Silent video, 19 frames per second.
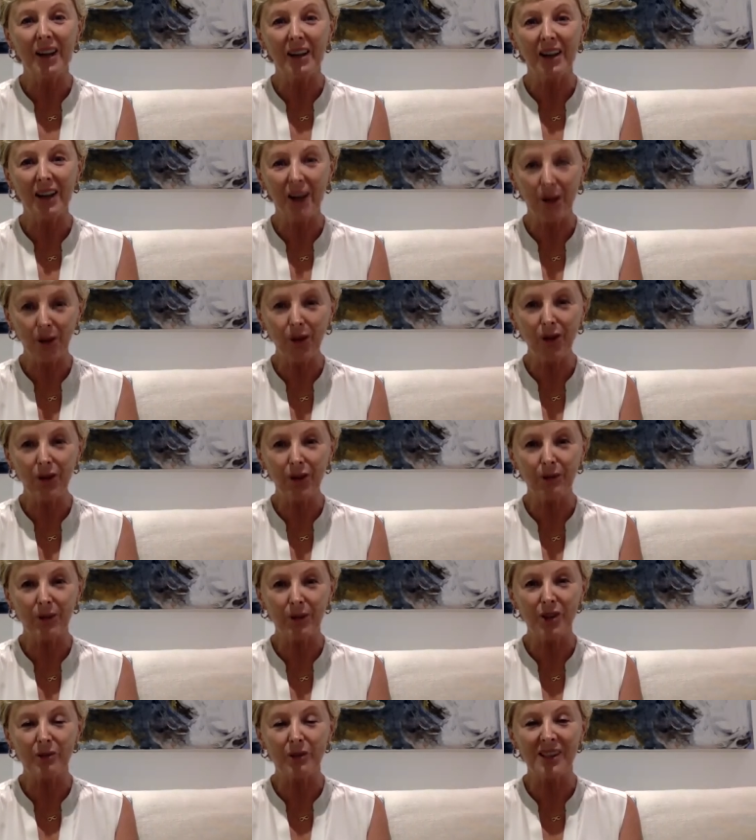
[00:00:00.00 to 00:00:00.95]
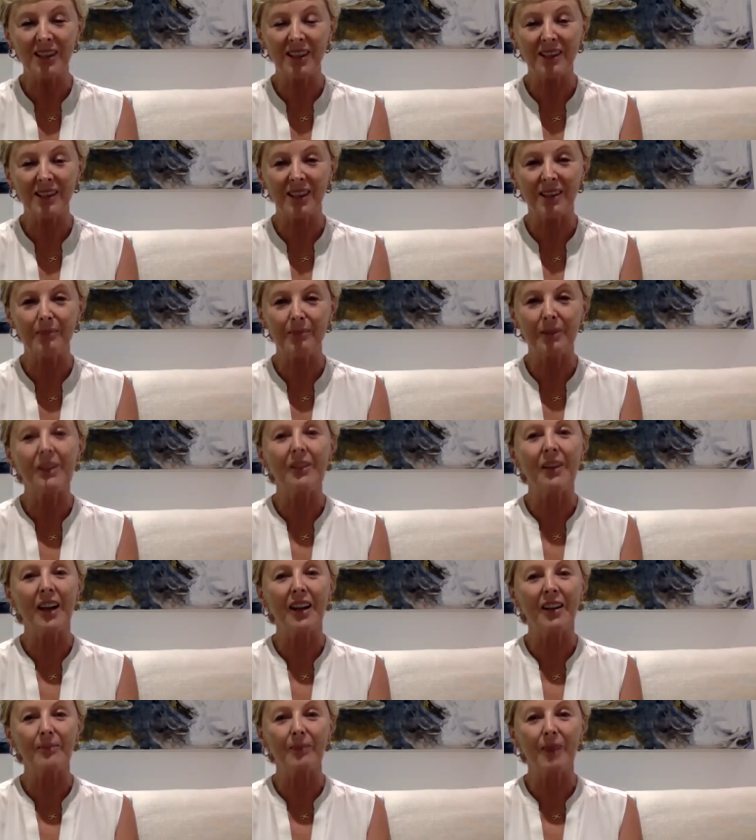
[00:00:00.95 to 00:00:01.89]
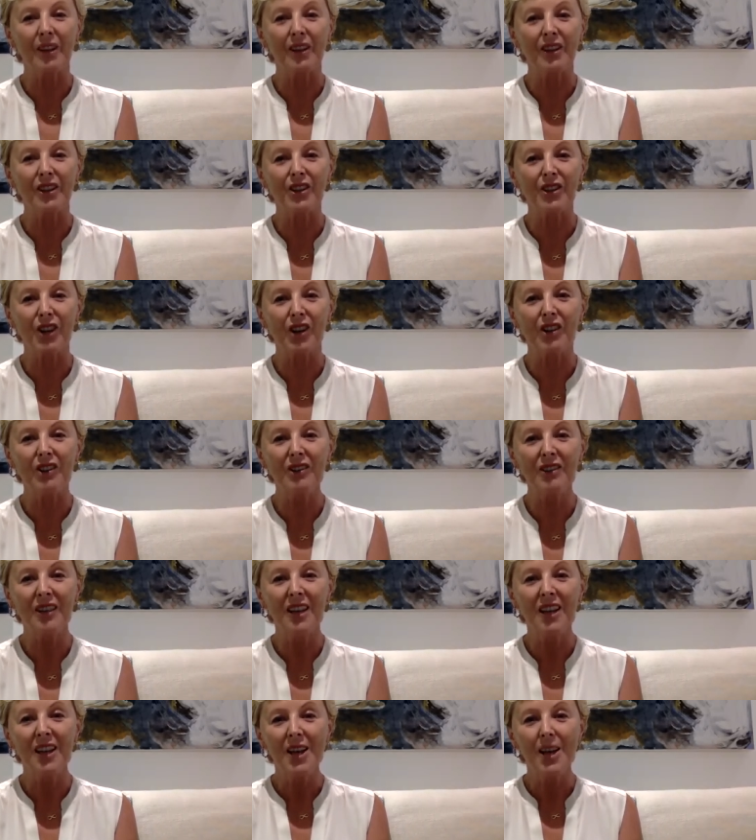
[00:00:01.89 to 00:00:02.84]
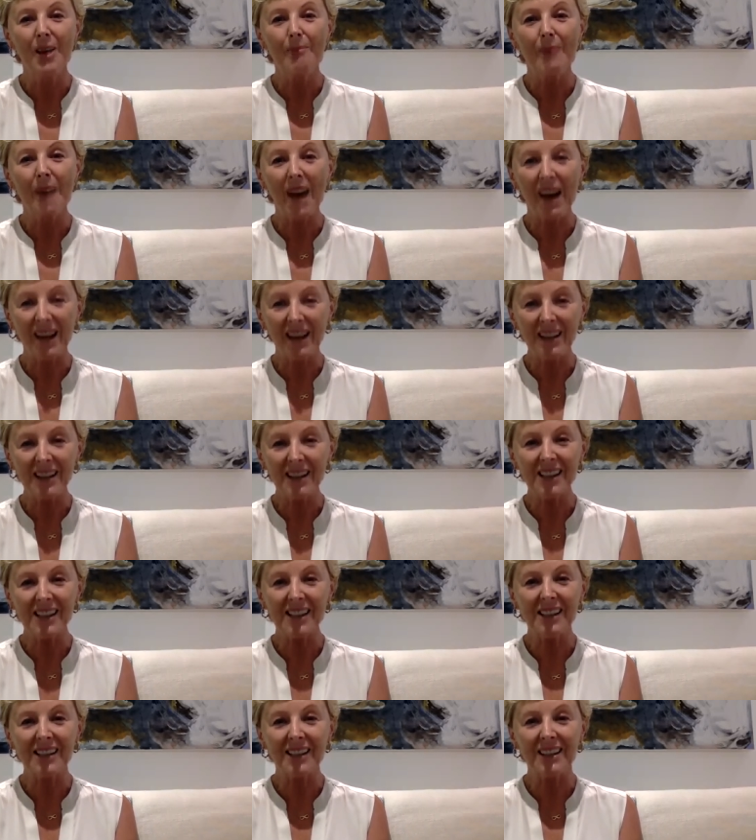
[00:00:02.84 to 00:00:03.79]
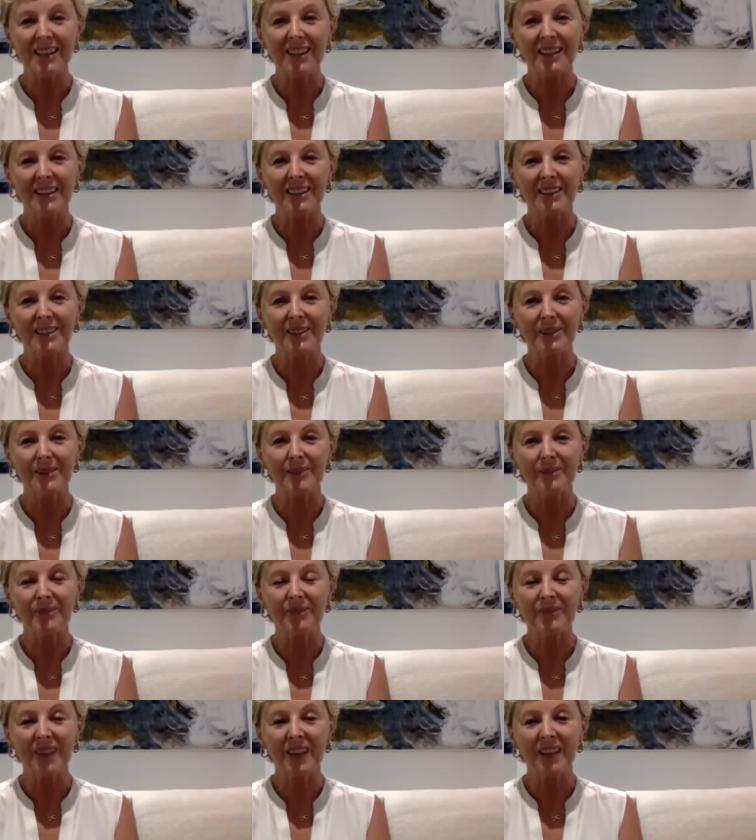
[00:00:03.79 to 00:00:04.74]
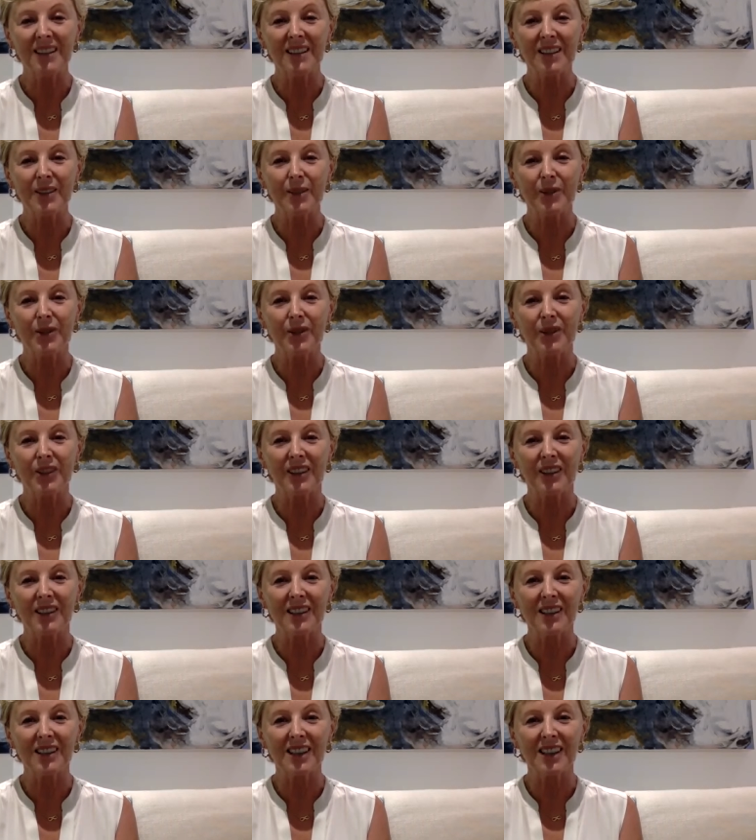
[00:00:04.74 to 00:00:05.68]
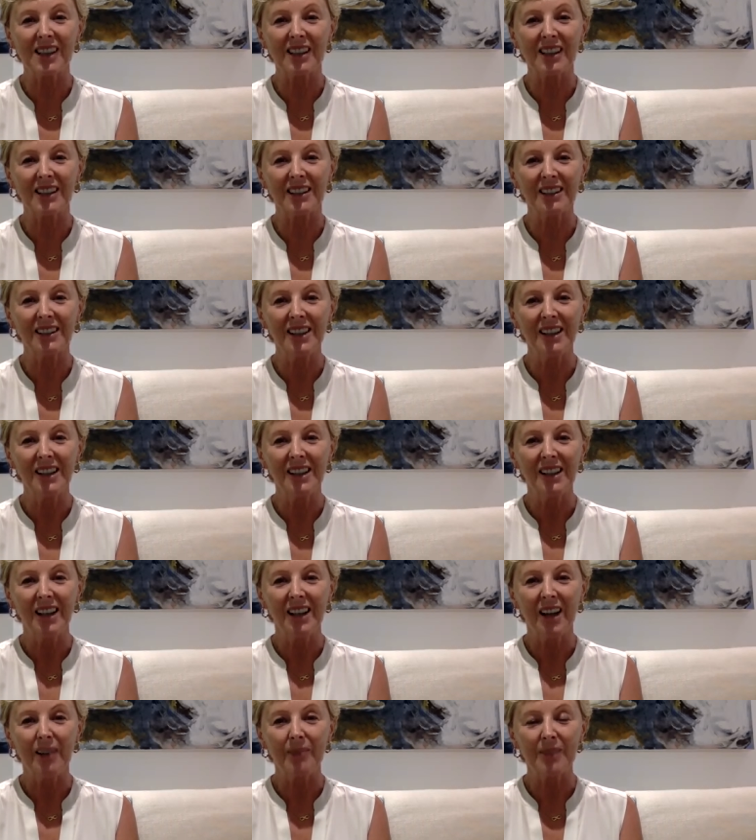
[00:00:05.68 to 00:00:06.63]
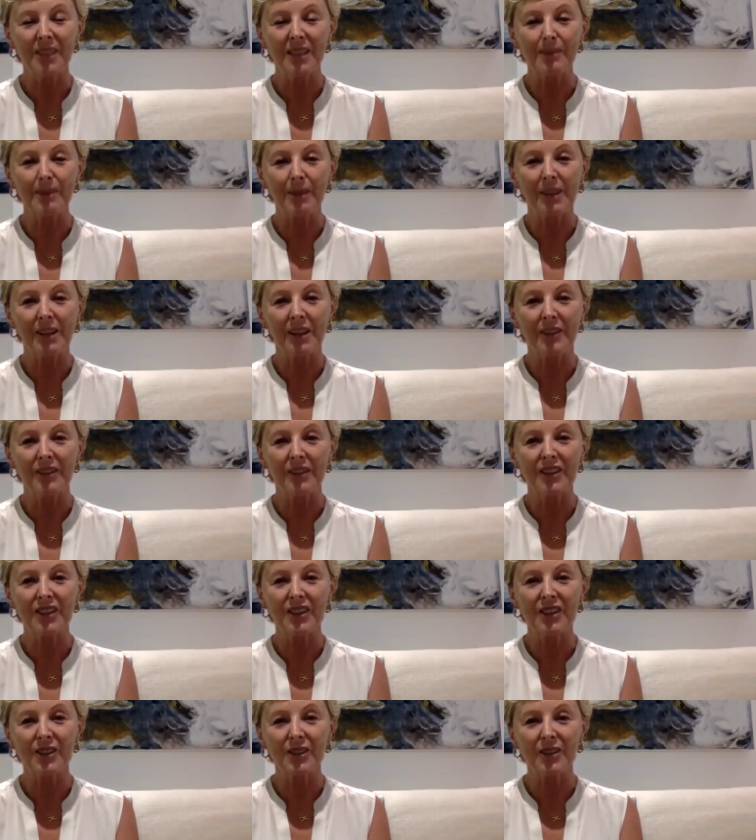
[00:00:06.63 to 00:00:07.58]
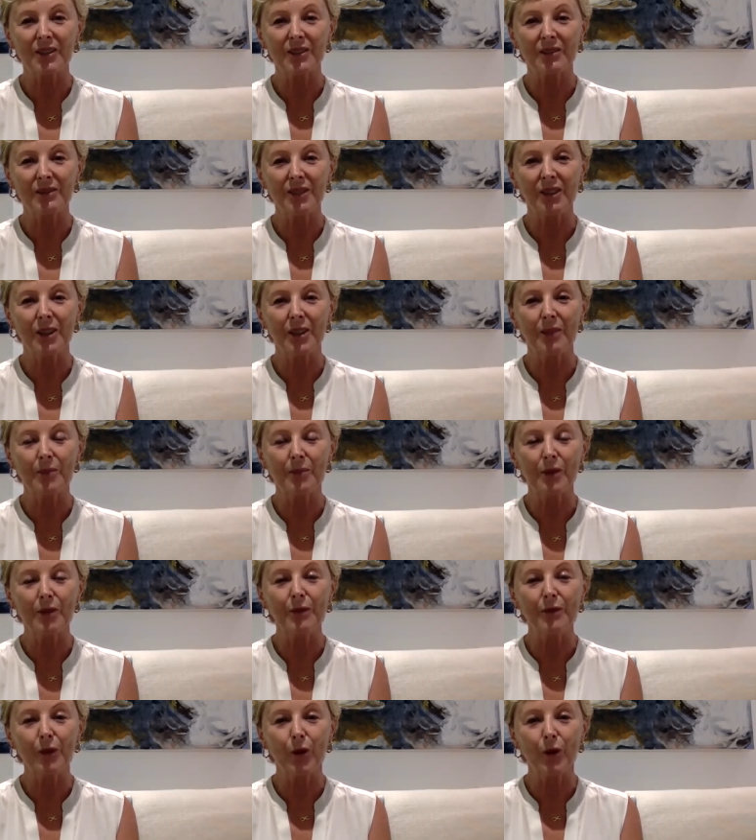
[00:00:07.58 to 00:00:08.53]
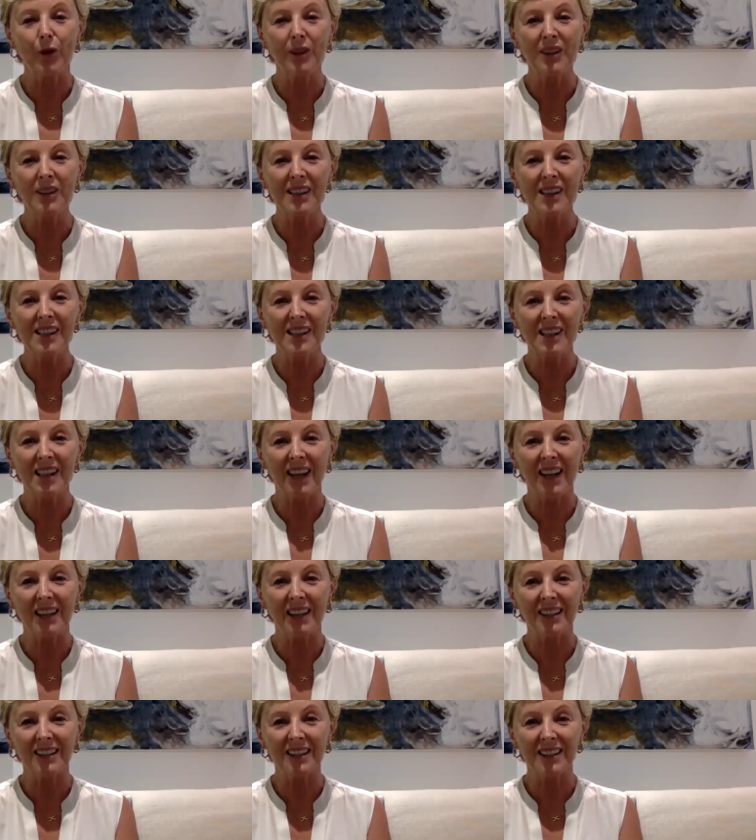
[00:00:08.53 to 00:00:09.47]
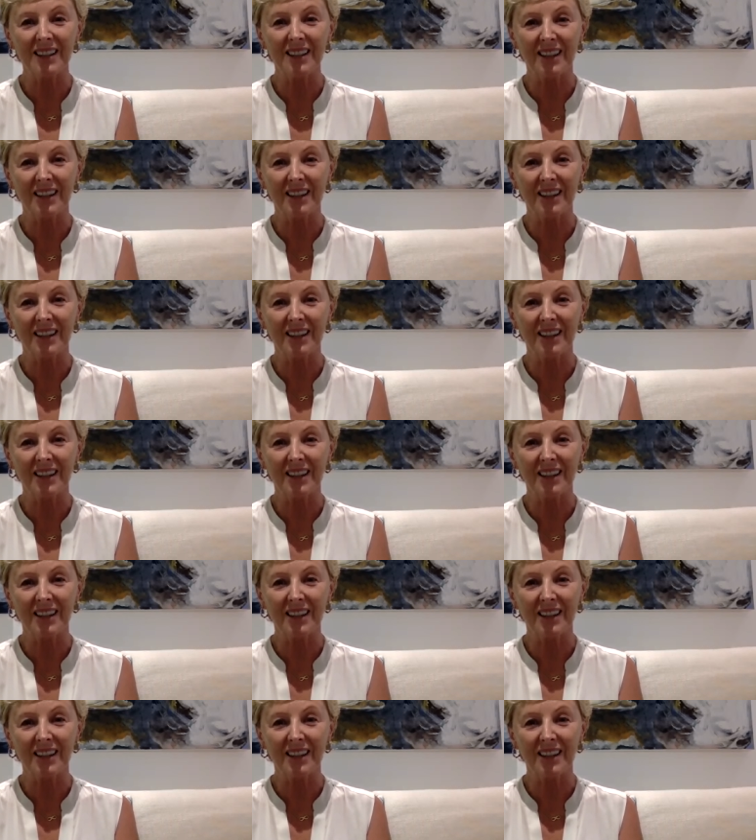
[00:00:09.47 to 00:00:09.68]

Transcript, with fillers: health, which was a bit out of my control, but it's good that I'm just being able to, you know, move forward and